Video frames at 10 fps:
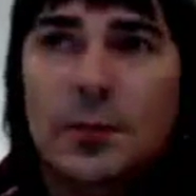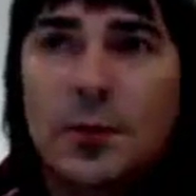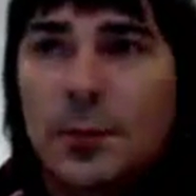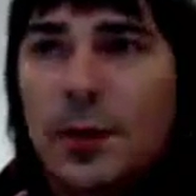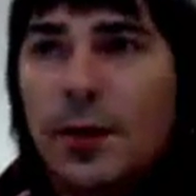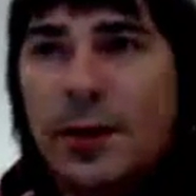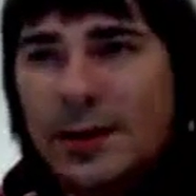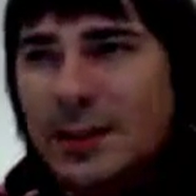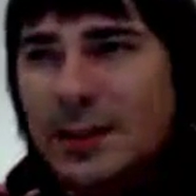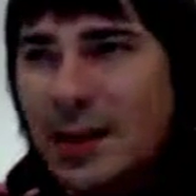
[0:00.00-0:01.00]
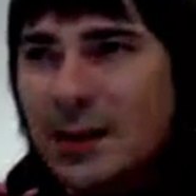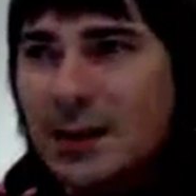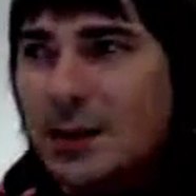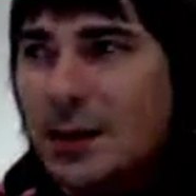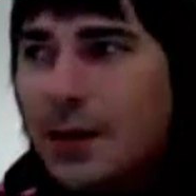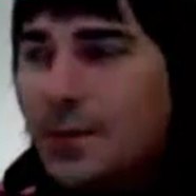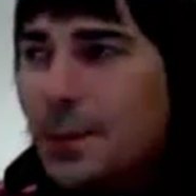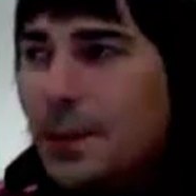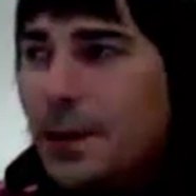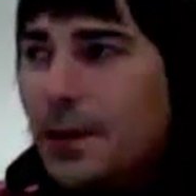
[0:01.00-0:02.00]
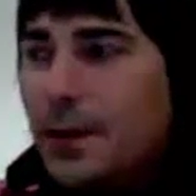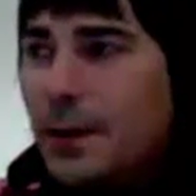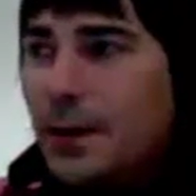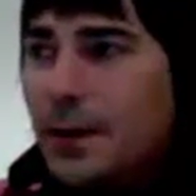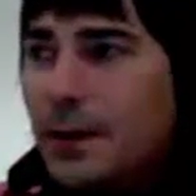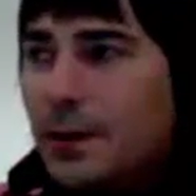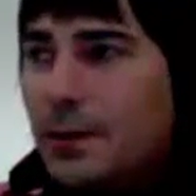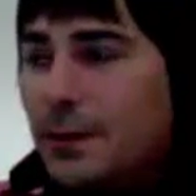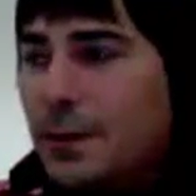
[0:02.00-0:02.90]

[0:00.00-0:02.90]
that's more about understanding and